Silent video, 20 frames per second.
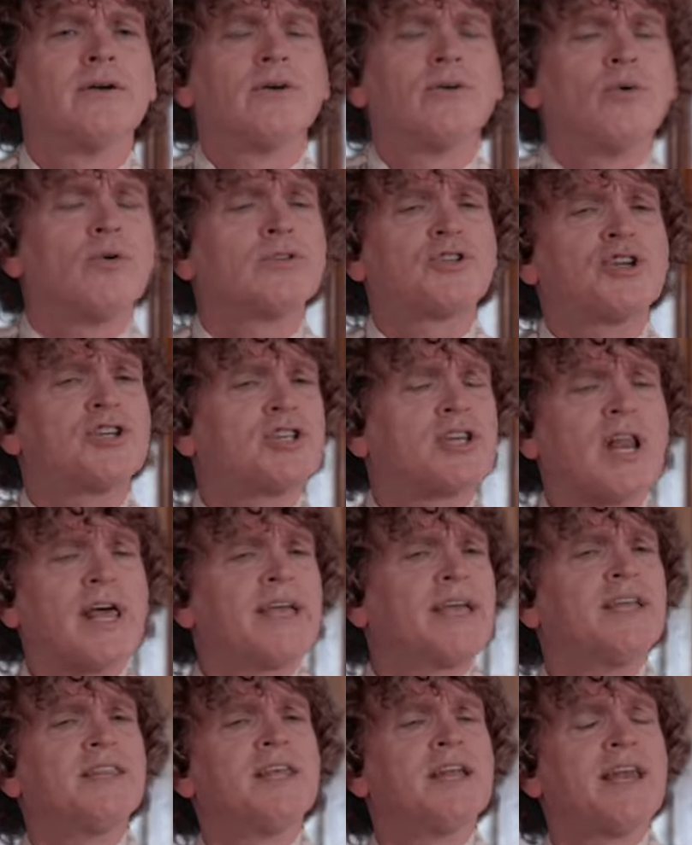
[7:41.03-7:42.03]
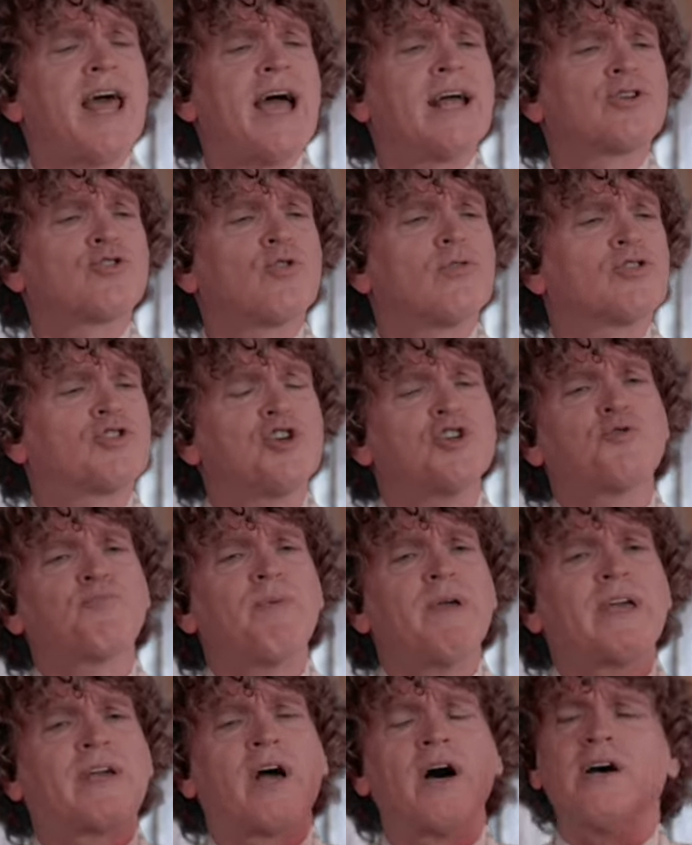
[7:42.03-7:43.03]
Well, just like in the natural, just
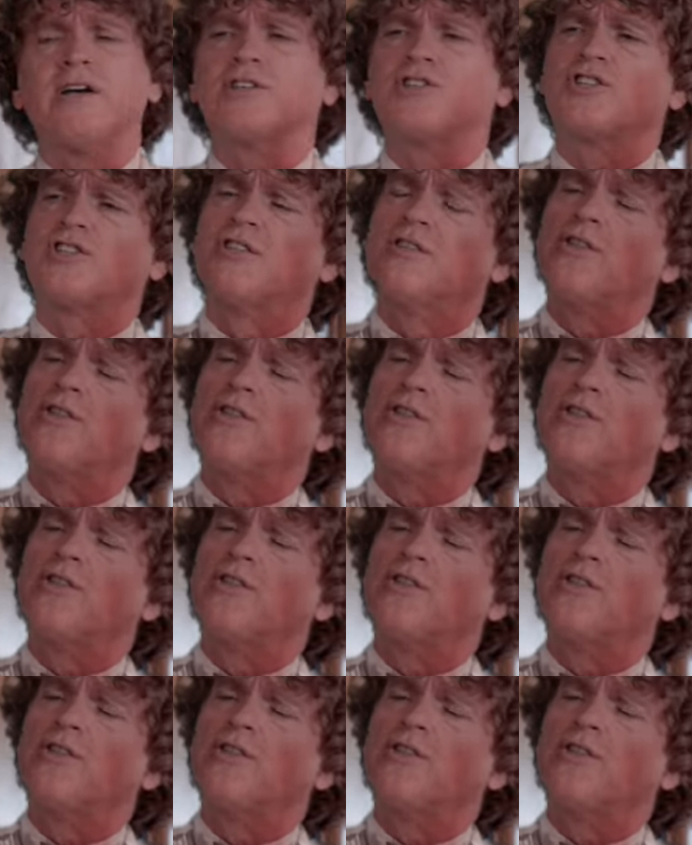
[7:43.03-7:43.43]
because